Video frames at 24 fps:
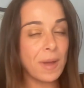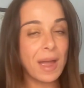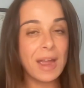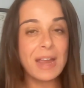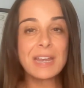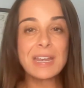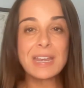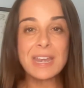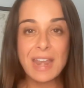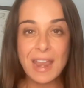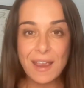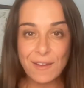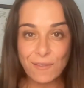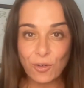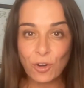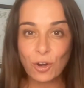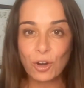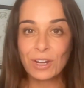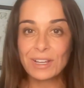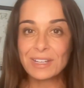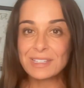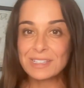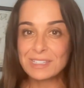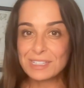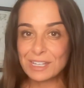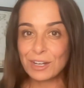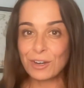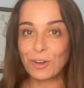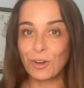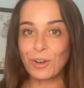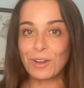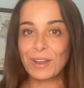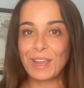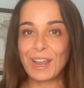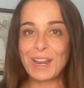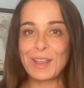I never
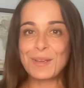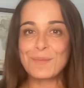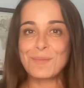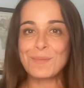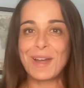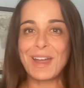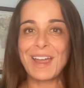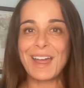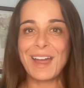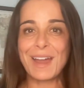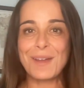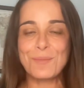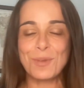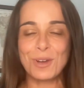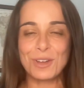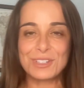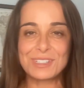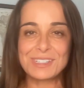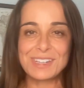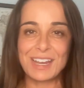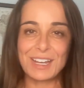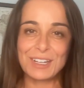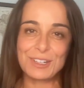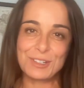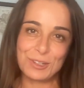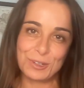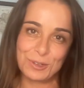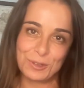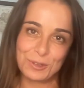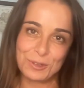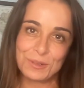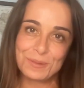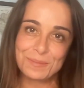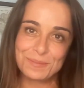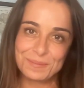consider getting my eyeballs tattooed.